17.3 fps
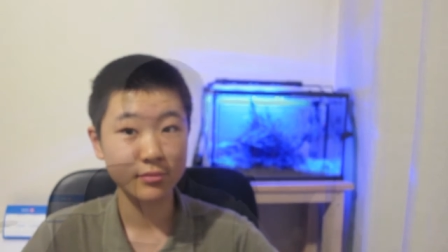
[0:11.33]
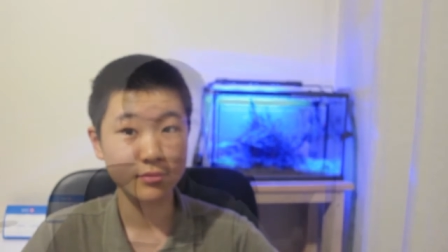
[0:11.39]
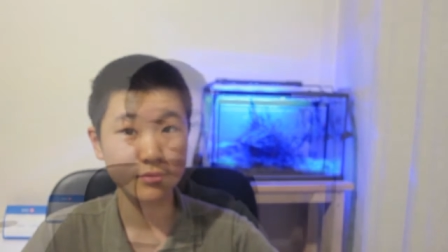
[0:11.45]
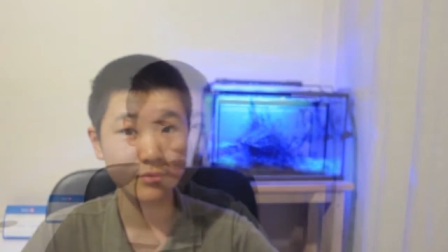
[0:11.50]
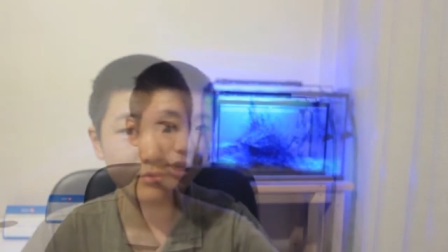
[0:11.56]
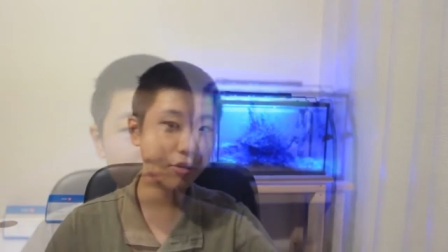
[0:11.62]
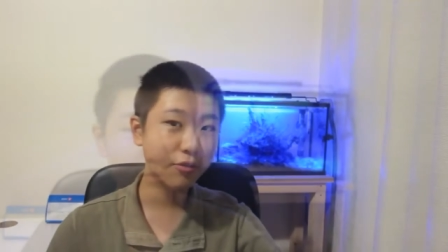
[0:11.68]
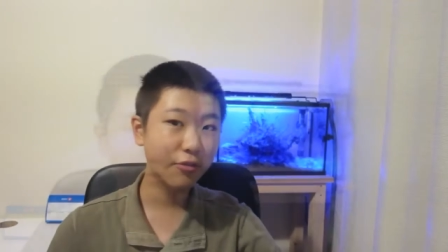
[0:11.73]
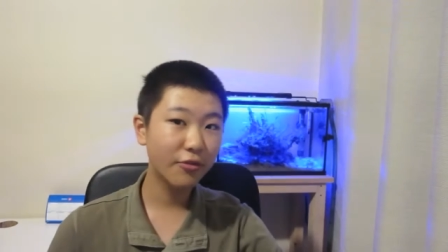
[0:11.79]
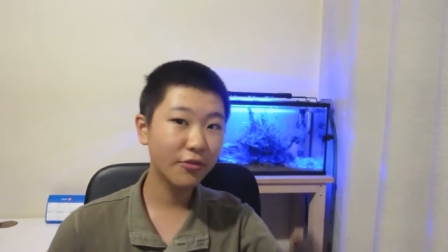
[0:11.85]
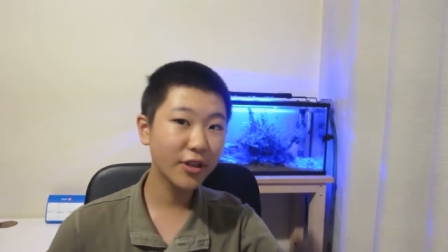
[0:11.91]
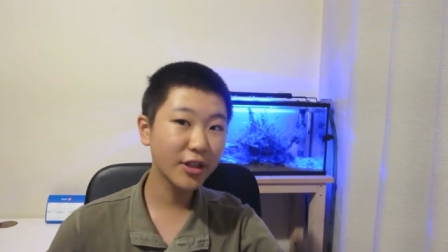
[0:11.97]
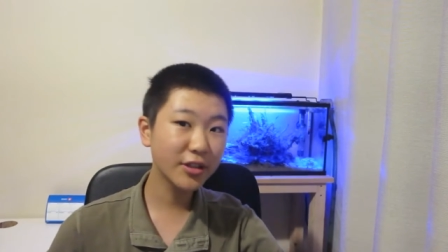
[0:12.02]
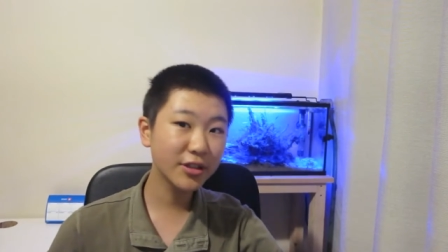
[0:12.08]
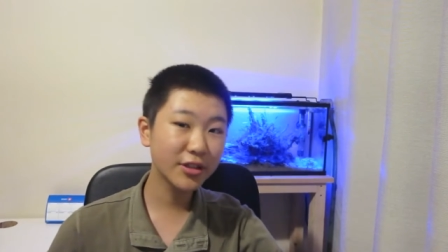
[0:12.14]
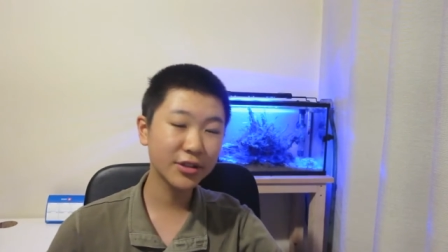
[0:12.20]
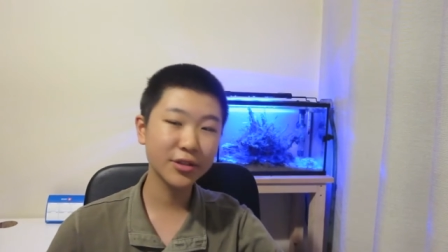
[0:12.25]
Now
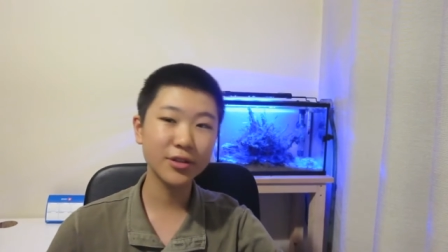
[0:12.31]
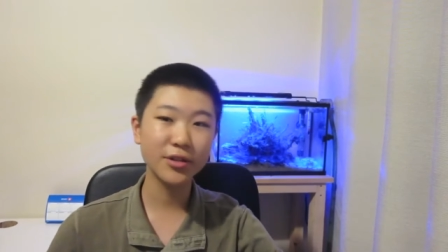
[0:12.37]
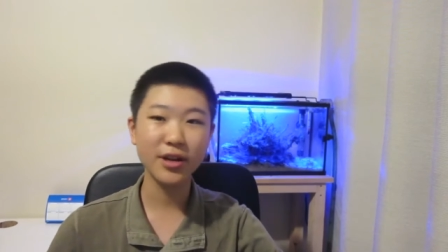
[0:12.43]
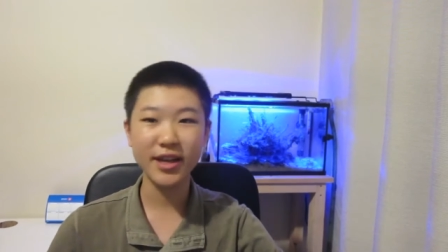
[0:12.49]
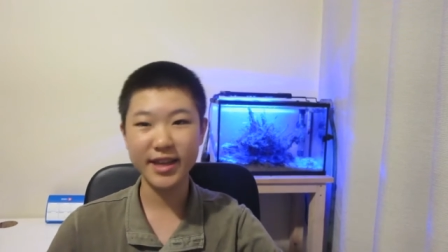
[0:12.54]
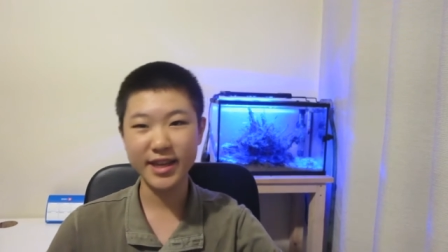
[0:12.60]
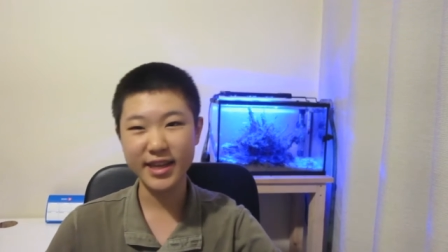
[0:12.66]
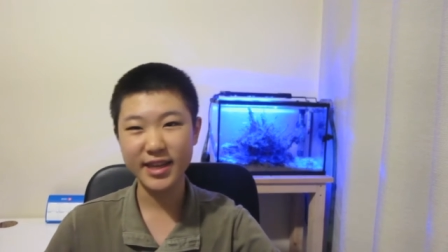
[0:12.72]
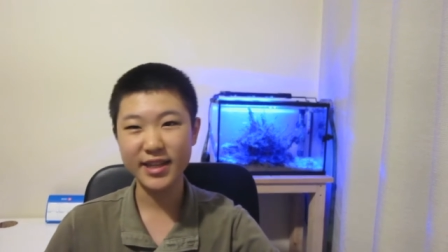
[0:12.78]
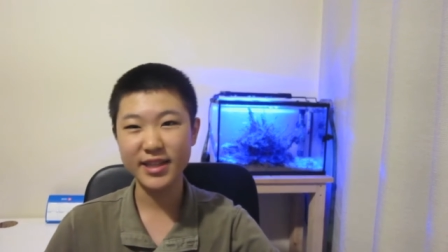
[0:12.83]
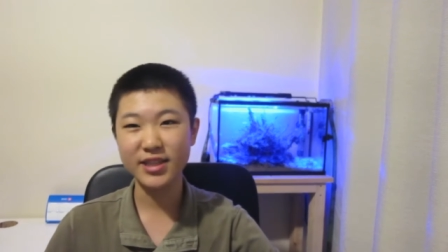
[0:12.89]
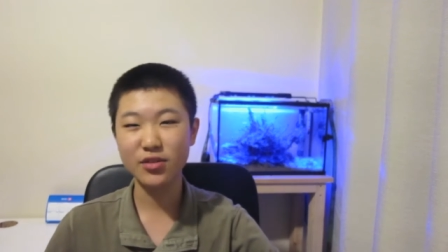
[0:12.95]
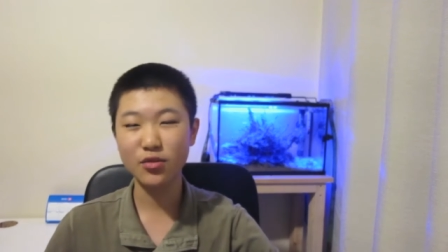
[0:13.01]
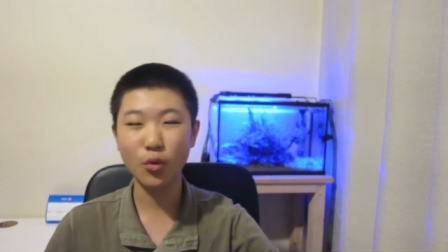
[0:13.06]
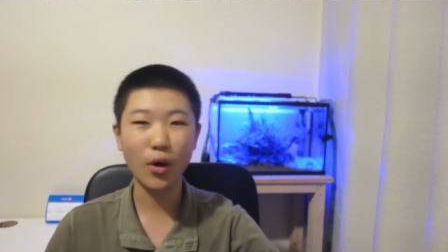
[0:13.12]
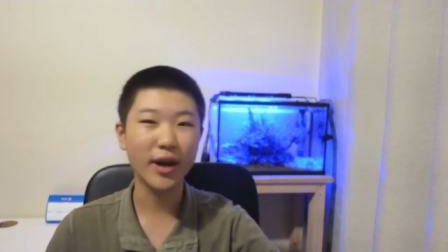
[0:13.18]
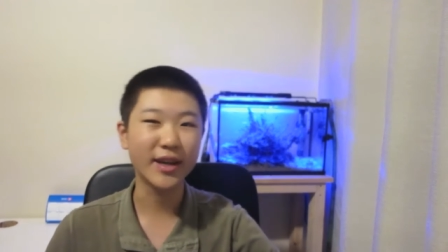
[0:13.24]
filter
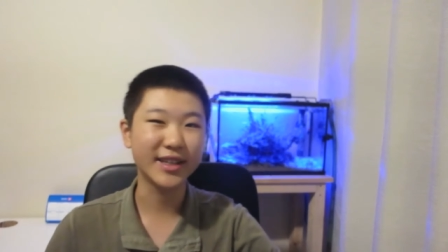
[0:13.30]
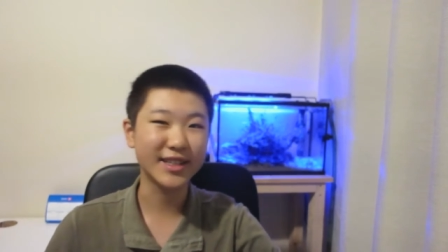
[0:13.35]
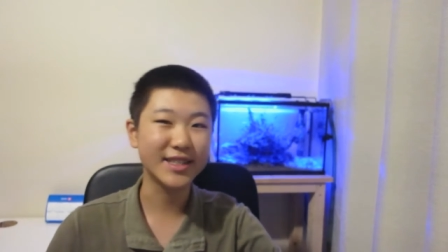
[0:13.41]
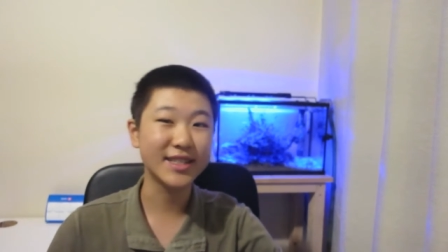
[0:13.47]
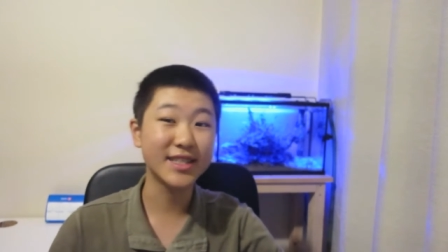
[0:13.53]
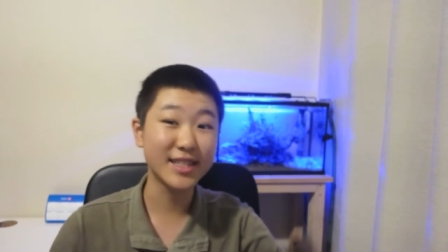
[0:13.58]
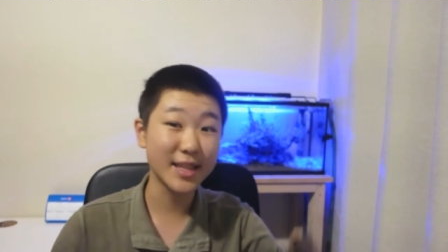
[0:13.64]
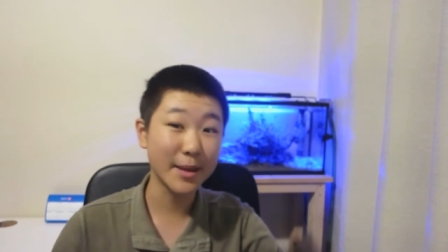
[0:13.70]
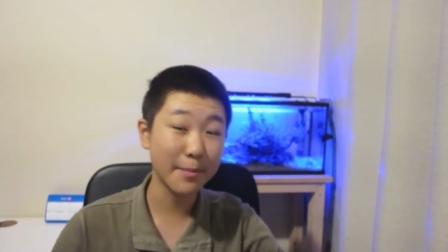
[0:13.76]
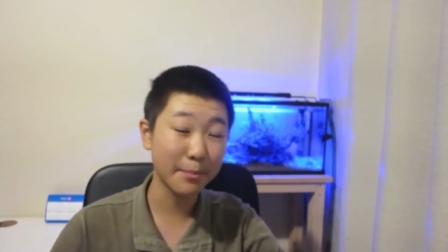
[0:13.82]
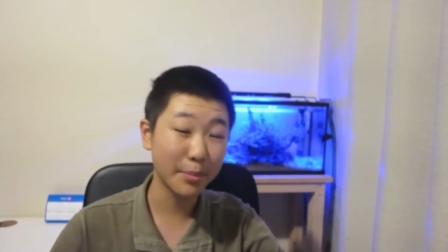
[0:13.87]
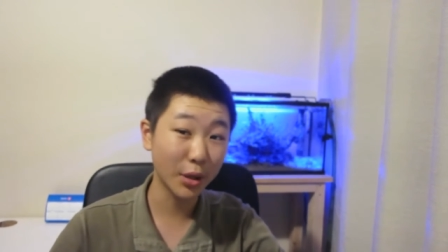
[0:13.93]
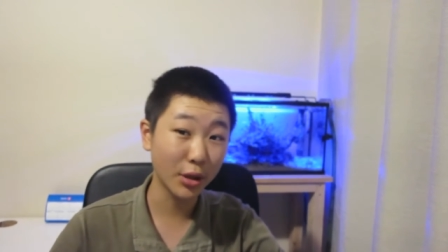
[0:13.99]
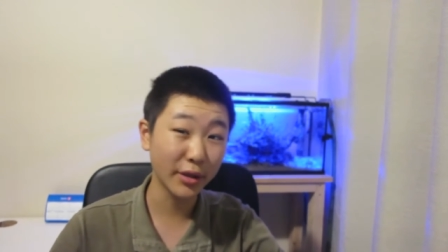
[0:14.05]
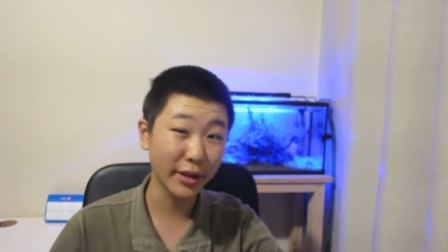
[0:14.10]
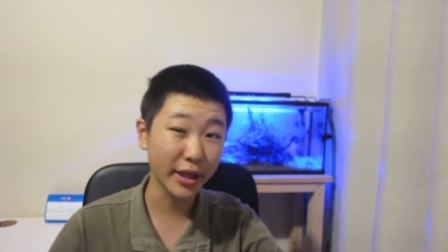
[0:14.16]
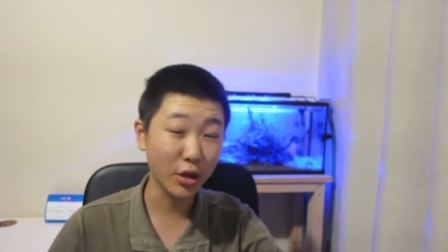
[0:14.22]
is quite a
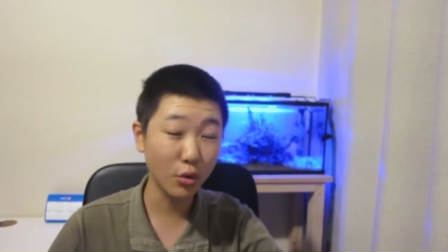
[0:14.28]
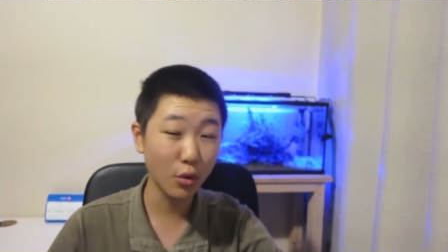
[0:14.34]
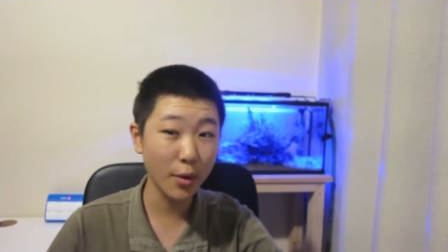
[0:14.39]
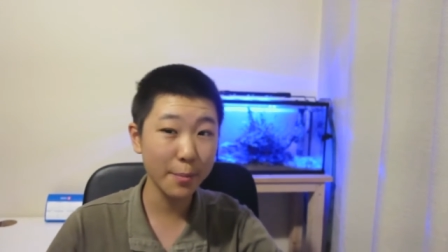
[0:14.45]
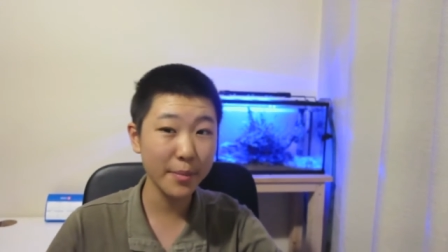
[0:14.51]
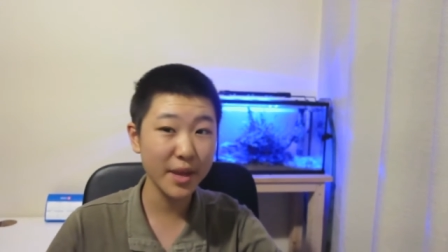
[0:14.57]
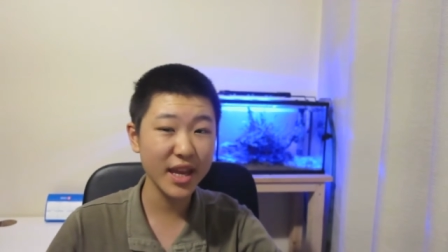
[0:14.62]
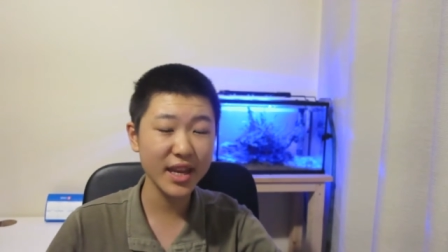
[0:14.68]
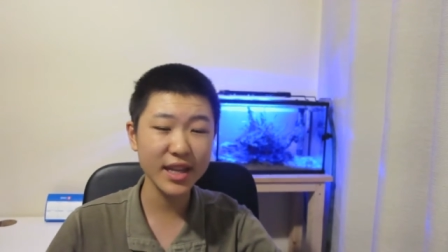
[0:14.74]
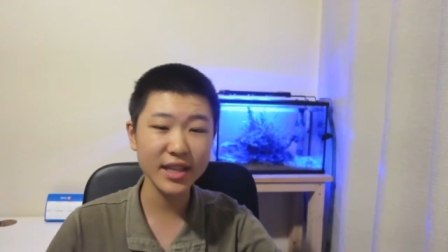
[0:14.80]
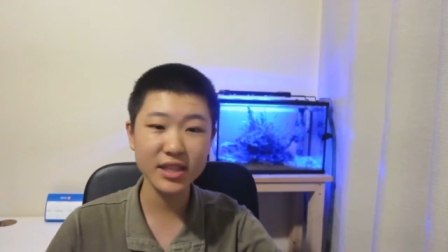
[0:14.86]
simple equipment.